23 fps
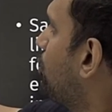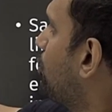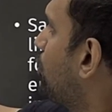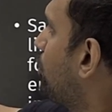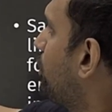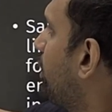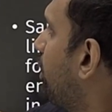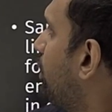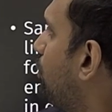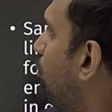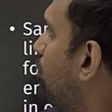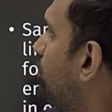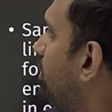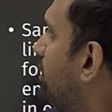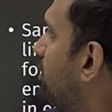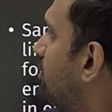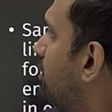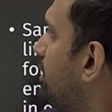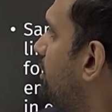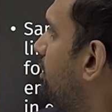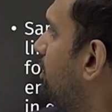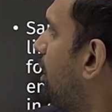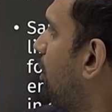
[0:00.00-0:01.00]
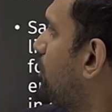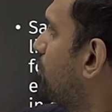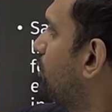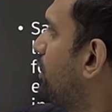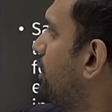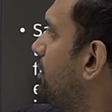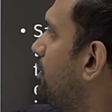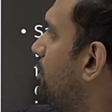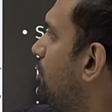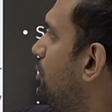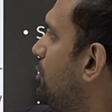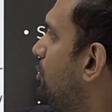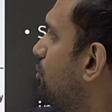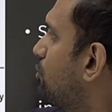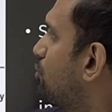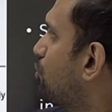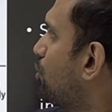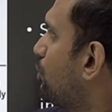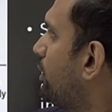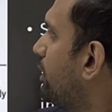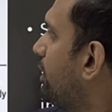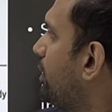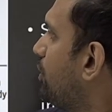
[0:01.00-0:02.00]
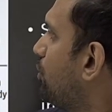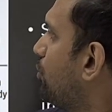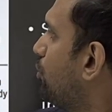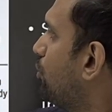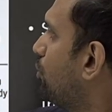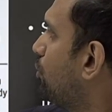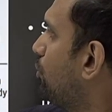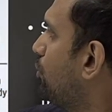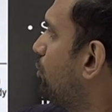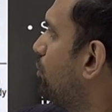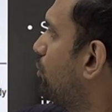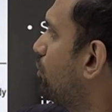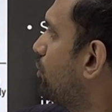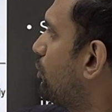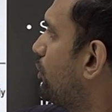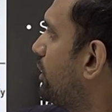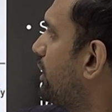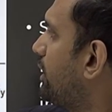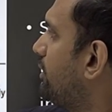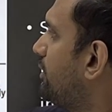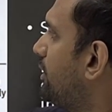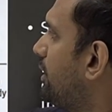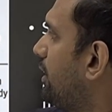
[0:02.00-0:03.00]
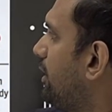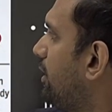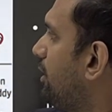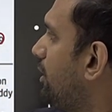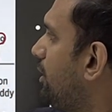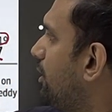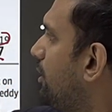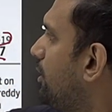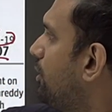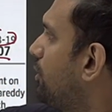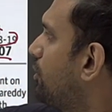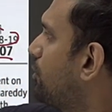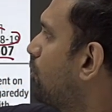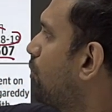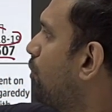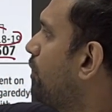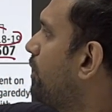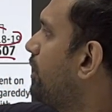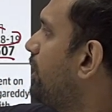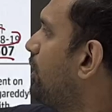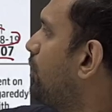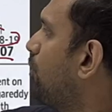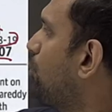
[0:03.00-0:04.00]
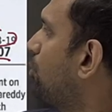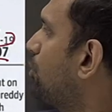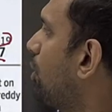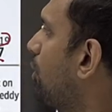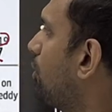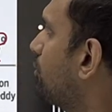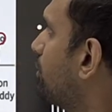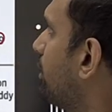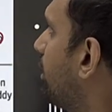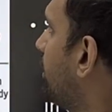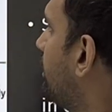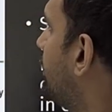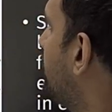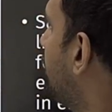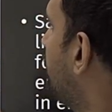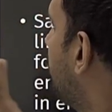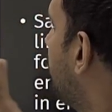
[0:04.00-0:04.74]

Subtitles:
to 22, 16,000, 22 to 23, 22,000.